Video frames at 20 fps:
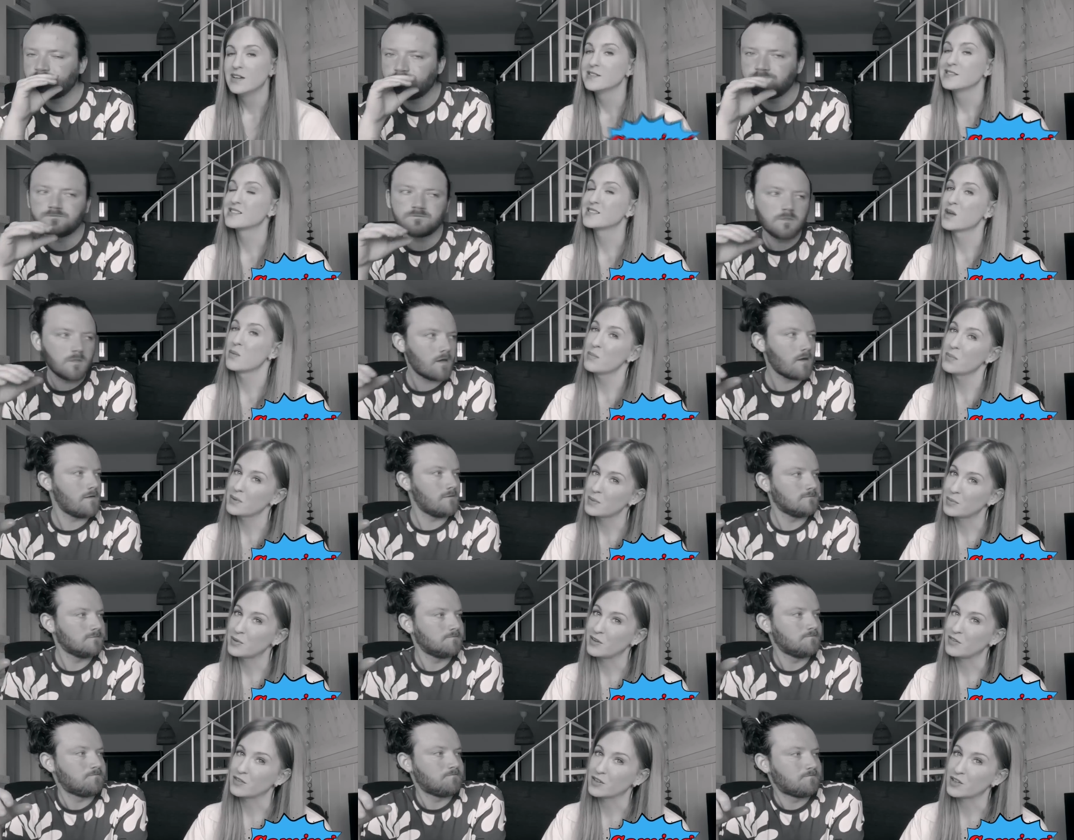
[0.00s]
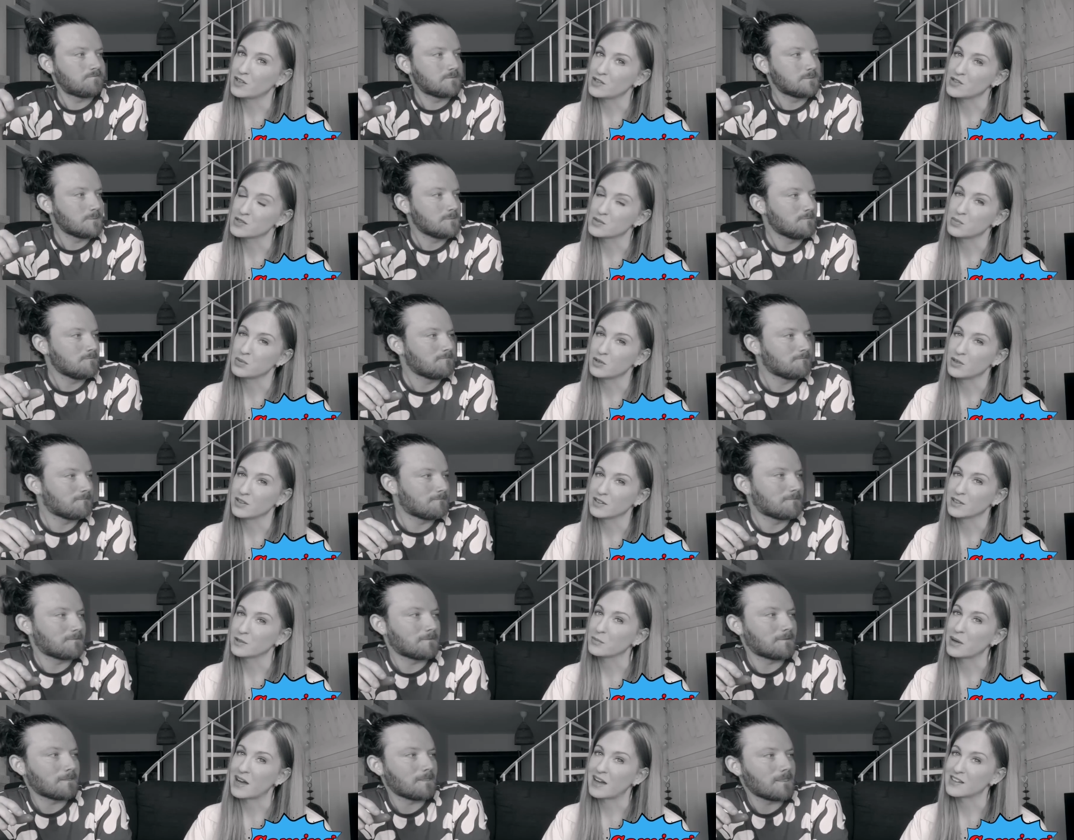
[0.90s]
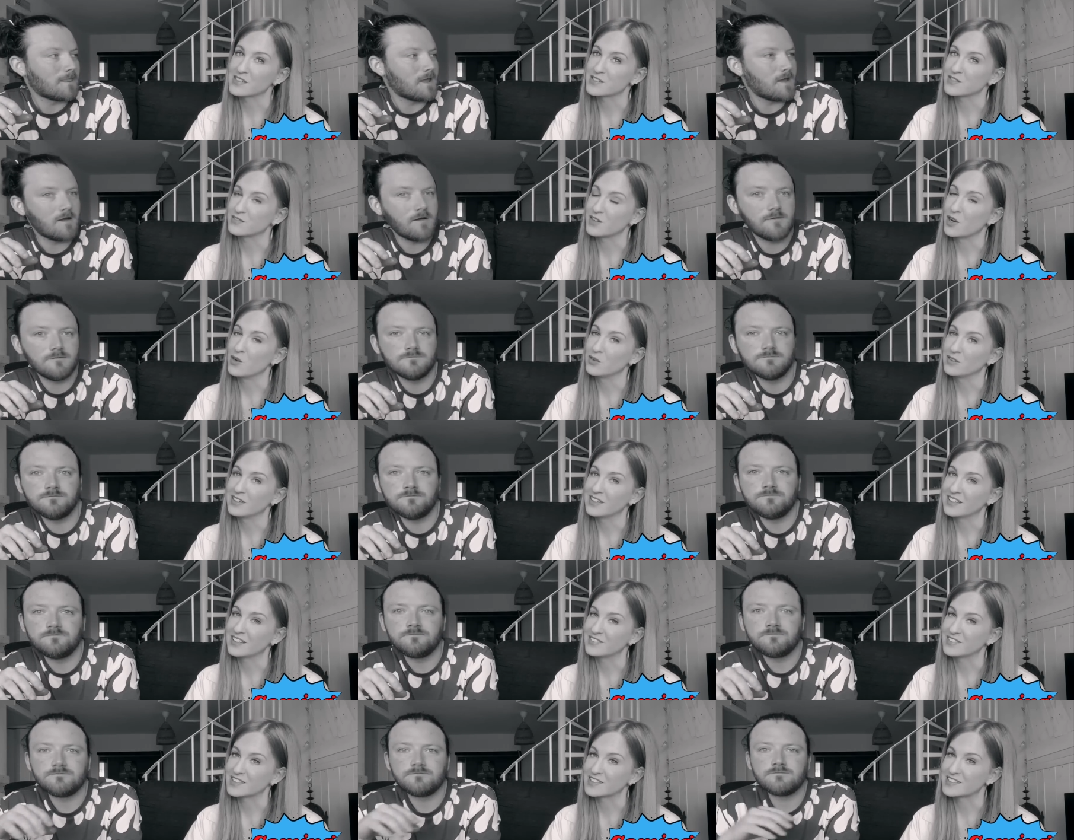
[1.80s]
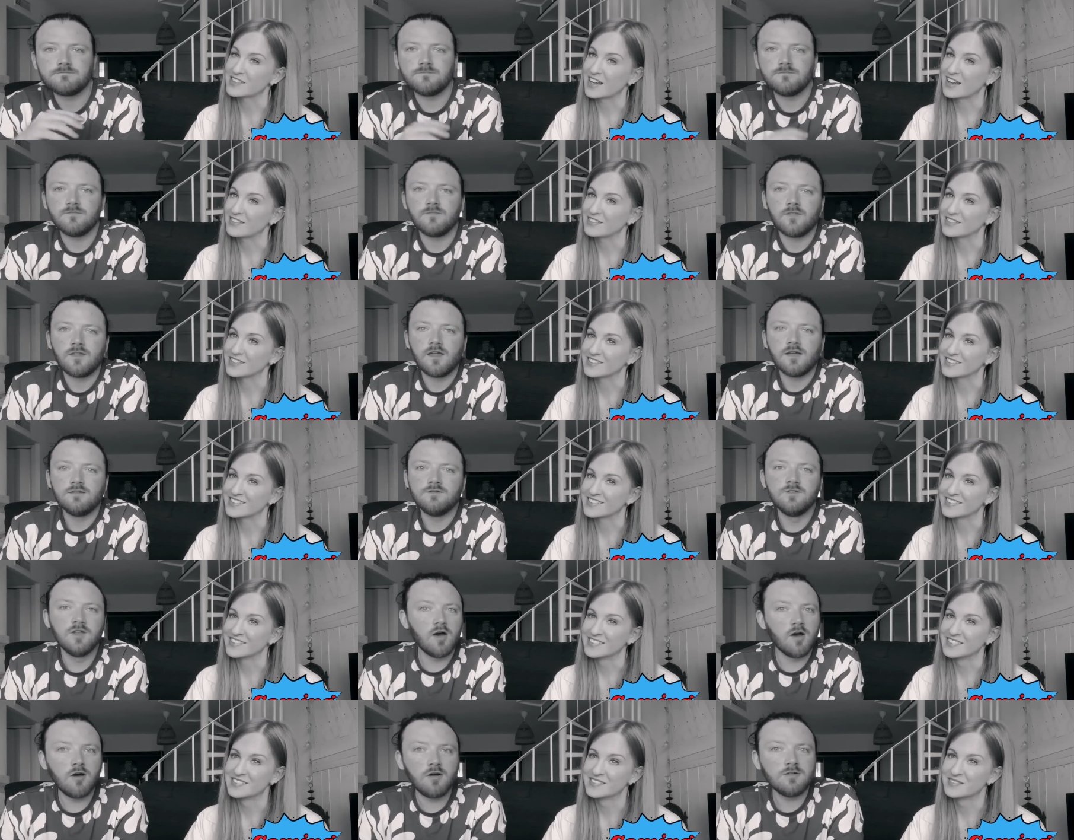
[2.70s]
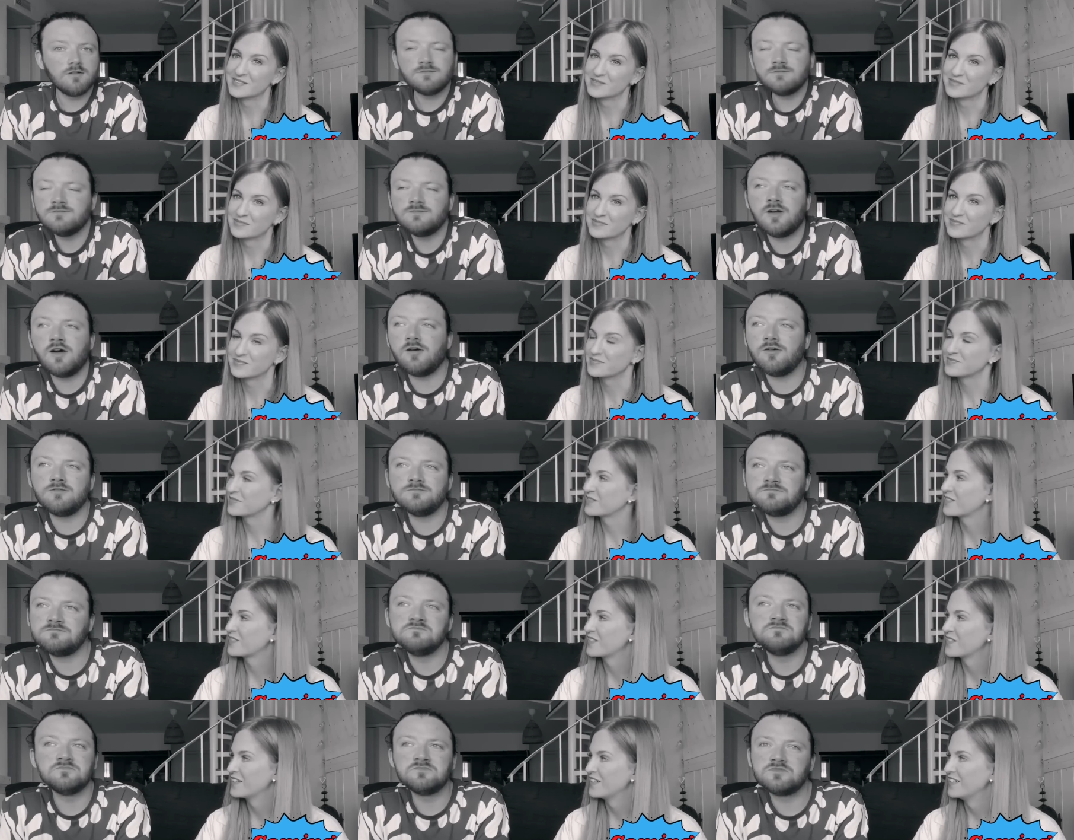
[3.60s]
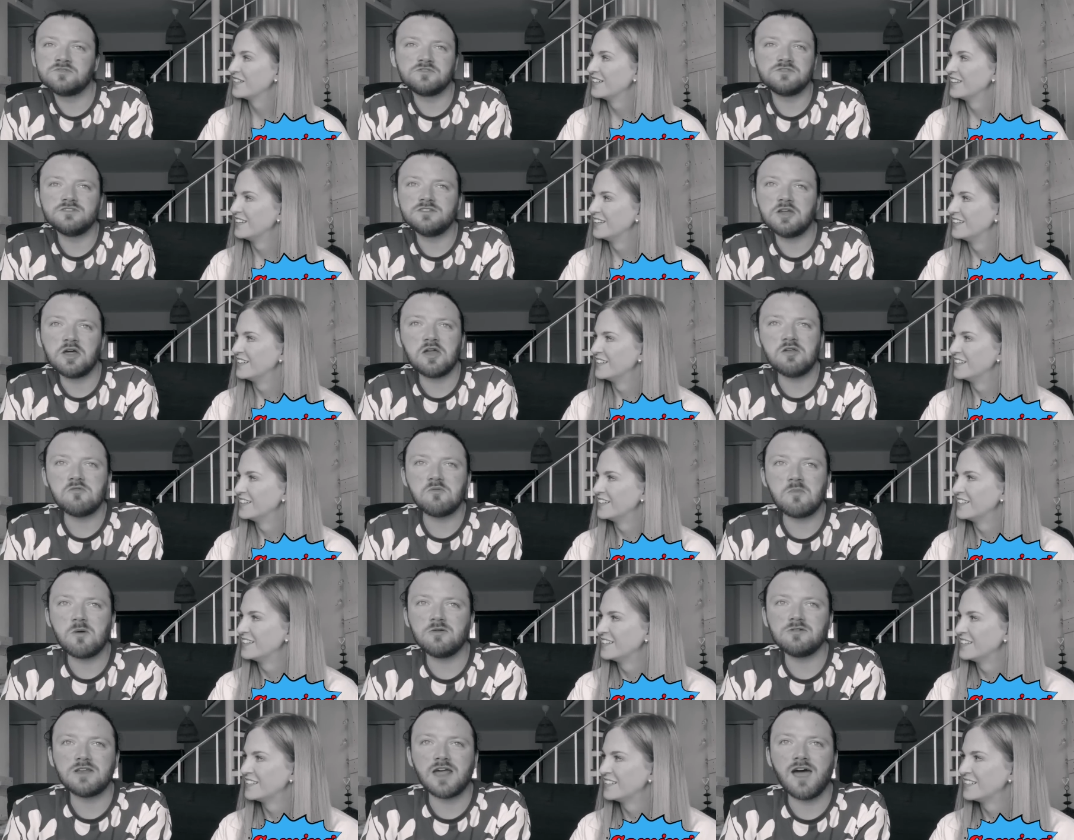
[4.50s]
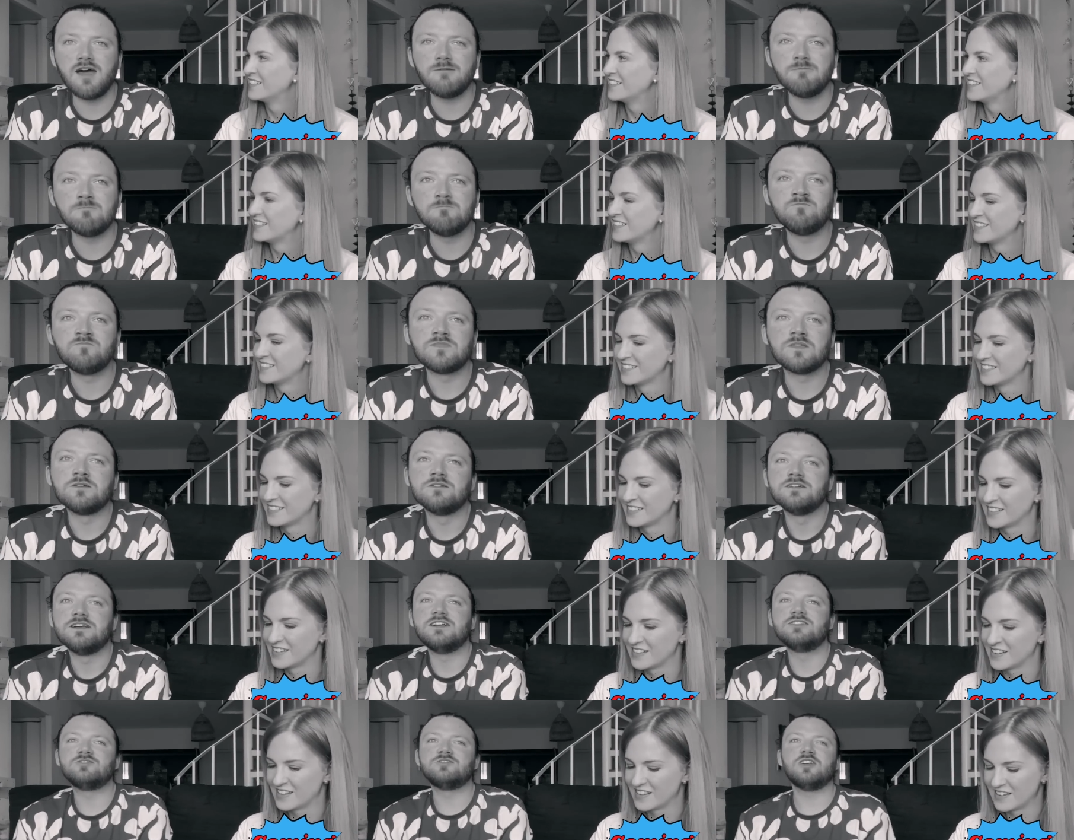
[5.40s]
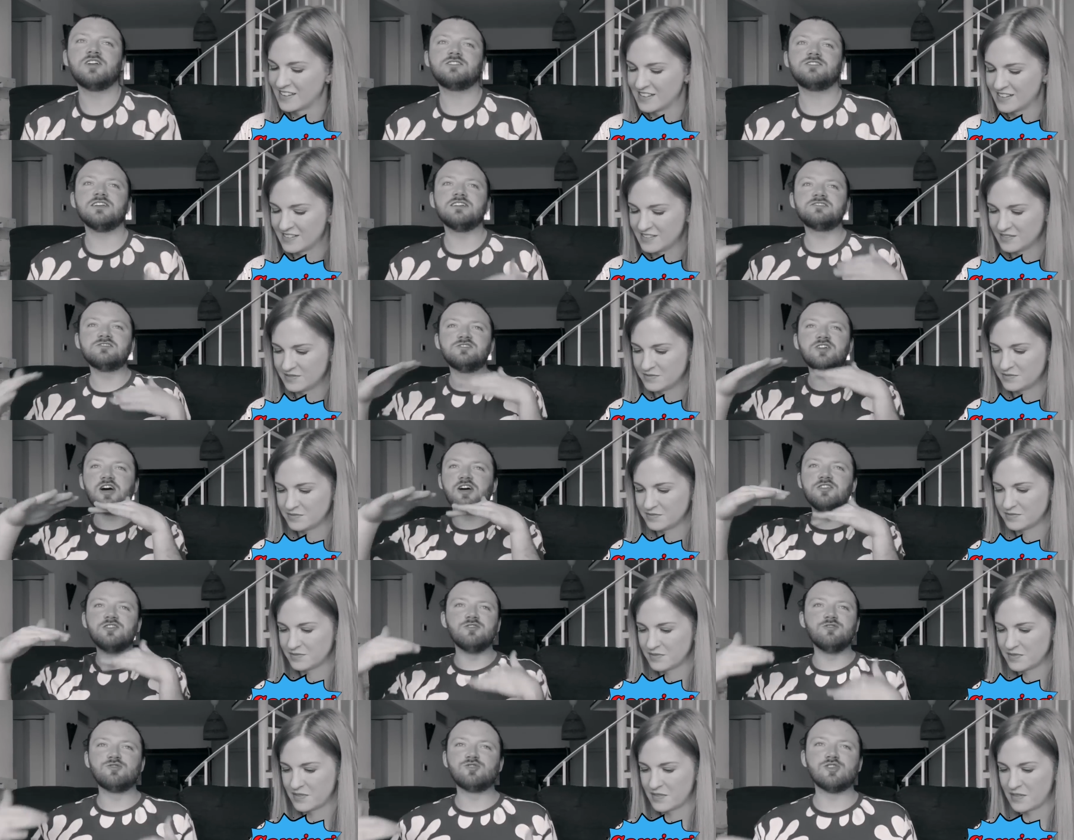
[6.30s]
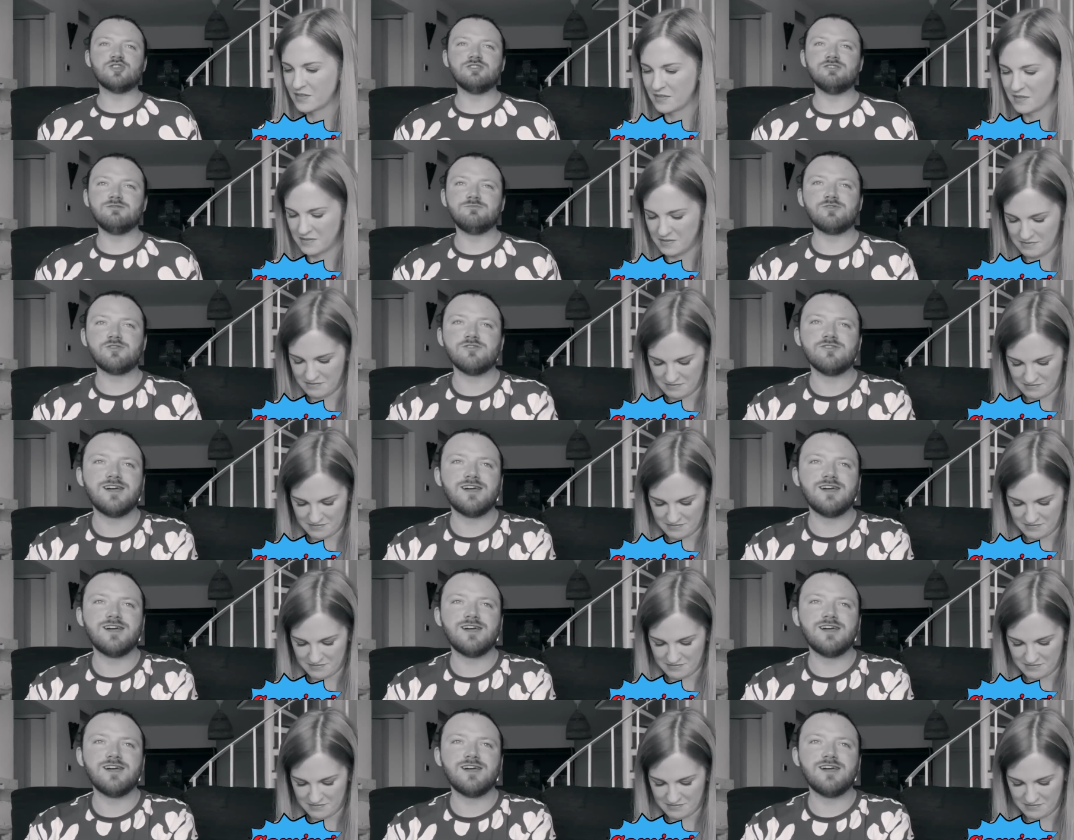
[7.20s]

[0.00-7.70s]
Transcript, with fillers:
Speaker 1: Paul. Some people have accused Paul in the past of only giving sevens.
Speaker 2: No, no, nothing about that. It's not a neutral number or